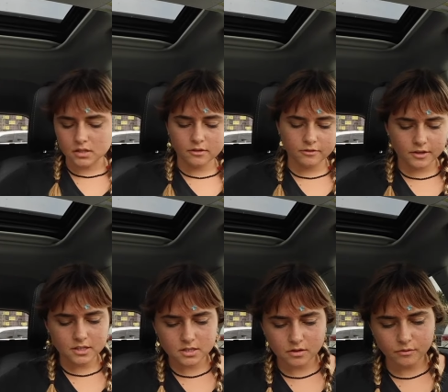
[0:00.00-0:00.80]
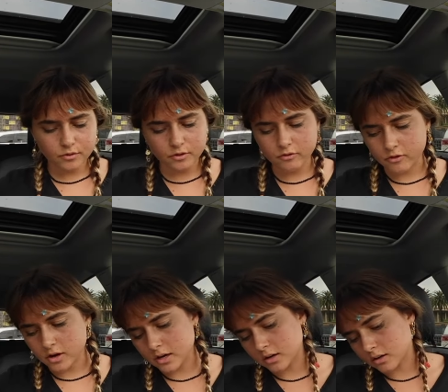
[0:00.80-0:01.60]
they fixed them for
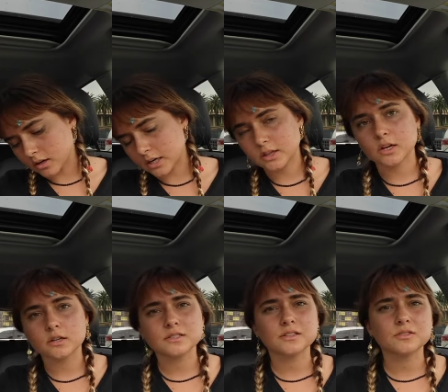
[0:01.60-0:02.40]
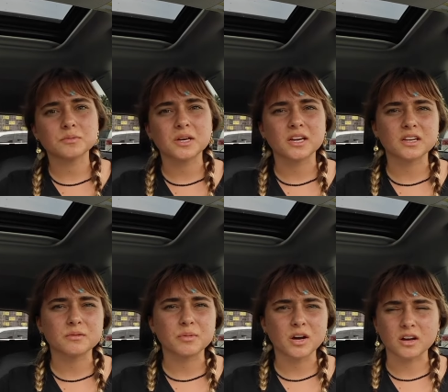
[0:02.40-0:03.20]
free. I thought I was gonna have to pay 80
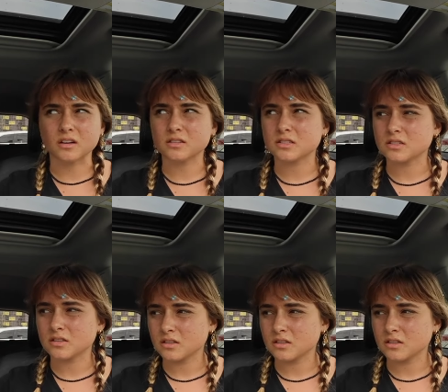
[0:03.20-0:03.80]
bucks.